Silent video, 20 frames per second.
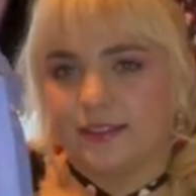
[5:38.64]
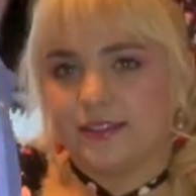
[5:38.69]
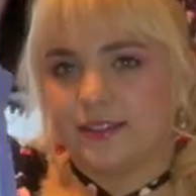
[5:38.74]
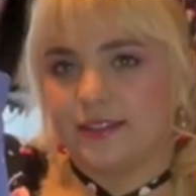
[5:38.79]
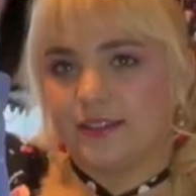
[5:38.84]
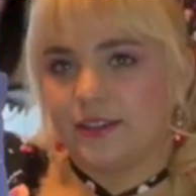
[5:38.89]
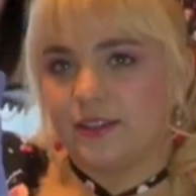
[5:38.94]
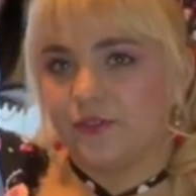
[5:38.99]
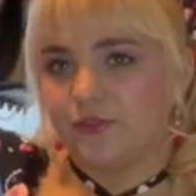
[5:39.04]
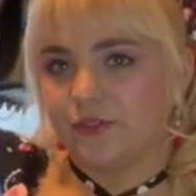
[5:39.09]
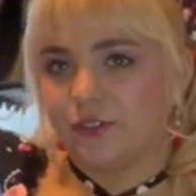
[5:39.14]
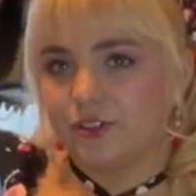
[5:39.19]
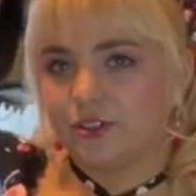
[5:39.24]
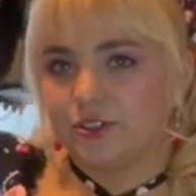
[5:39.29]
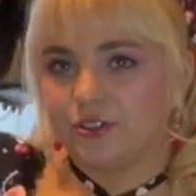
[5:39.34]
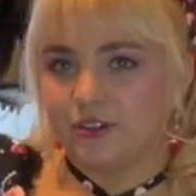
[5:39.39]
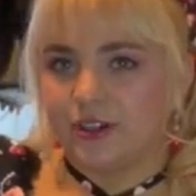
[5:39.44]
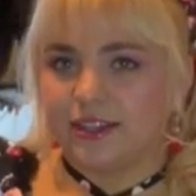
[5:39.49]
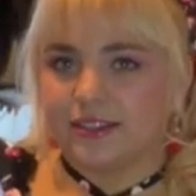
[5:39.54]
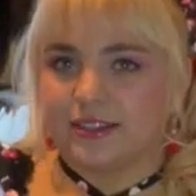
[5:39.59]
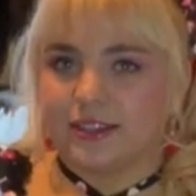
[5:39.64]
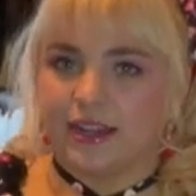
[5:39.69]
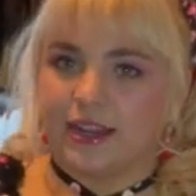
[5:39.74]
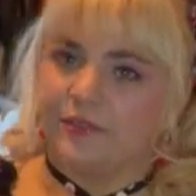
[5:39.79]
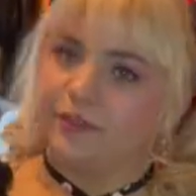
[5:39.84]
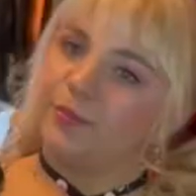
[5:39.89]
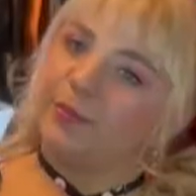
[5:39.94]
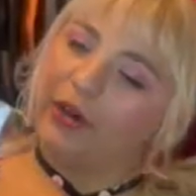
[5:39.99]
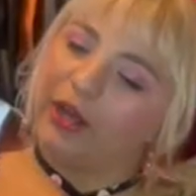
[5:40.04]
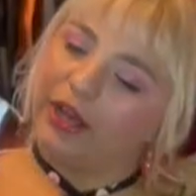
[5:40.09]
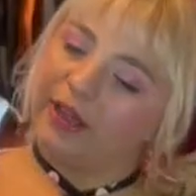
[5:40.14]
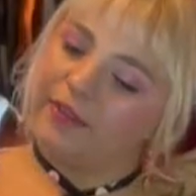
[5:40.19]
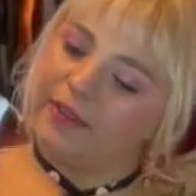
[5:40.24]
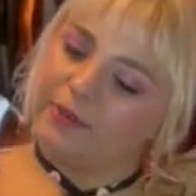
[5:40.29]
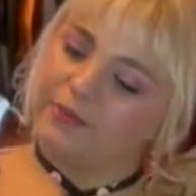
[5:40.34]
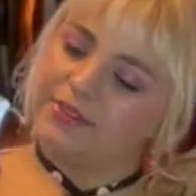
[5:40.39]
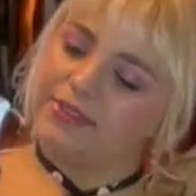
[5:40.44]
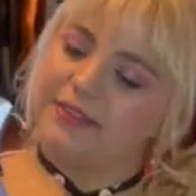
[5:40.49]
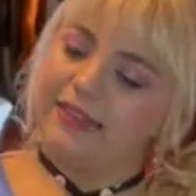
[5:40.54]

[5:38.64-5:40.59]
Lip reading: is the first dress that I ever bought that was